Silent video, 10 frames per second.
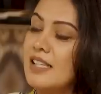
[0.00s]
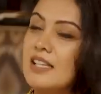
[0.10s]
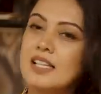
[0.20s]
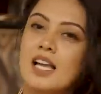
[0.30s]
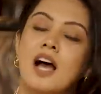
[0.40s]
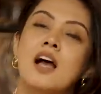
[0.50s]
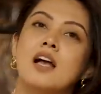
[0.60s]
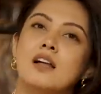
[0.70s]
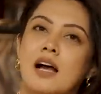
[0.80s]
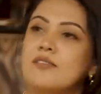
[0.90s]
Yeah,
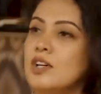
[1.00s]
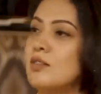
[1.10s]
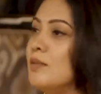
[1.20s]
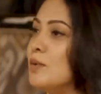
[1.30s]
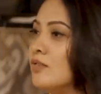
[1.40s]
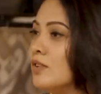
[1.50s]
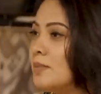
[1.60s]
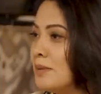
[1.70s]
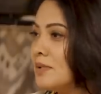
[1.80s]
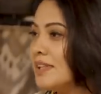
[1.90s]
I've worked with beautiful
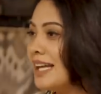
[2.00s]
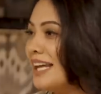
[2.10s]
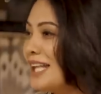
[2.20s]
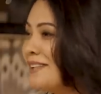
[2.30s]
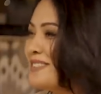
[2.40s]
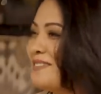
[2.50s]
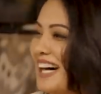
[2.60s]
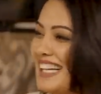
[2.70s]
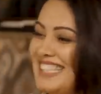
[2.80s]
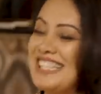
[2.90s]
people, that helps.
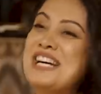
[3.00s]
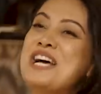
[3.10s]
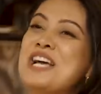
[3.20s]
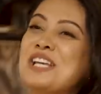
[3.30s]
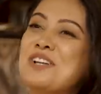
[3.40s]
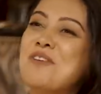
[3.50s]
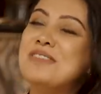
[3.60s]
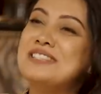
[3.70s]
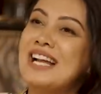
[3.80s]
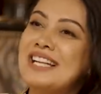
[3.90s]
But, you know,
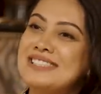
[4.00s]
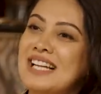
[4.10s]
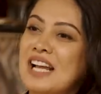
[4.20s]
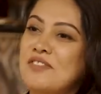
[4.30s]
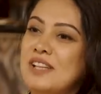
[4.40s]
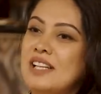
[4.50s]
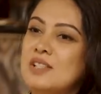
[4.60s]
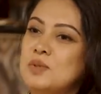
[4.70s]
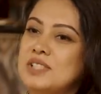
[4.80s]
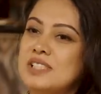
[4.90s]
besides that, I feel
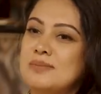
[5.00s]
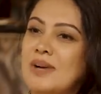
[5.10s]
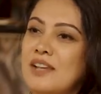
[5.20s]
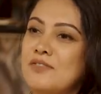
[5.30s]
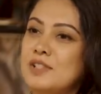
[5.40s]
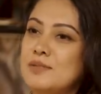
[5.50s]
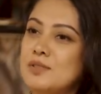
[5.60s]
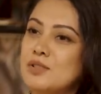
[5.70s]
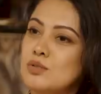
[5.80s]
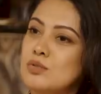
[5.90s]
it was just my film
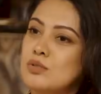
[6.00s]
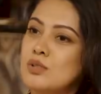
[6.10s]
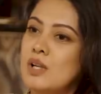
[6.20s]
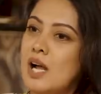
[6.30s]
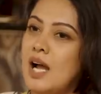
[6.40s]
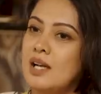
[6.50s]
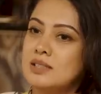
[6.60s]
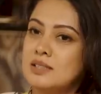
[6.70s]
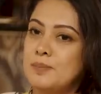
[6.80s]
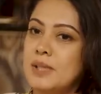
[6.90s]
school
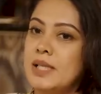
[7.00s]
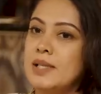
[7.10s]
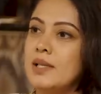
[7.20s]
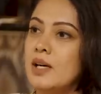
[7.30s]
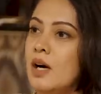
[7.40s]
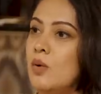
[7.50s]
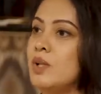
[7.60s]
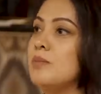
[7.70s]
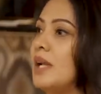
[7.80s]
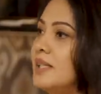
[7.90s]
has been
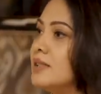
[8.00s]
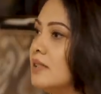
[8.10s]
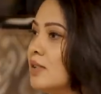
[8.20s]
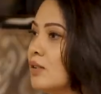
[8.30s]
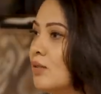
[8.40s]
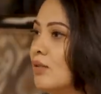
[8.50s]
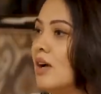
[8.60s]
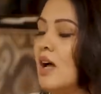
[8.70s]
with Mani sir, you know.